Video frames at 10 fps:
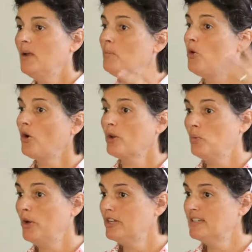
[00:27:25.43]
Morgan
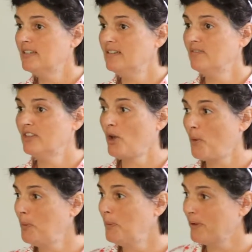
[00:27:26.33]
worked for the
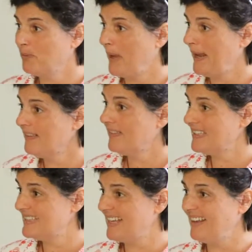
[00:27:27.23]
Commonwealth Bank, their
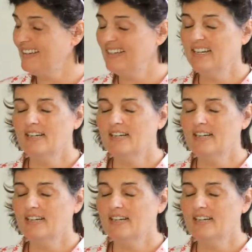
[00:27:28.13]
son,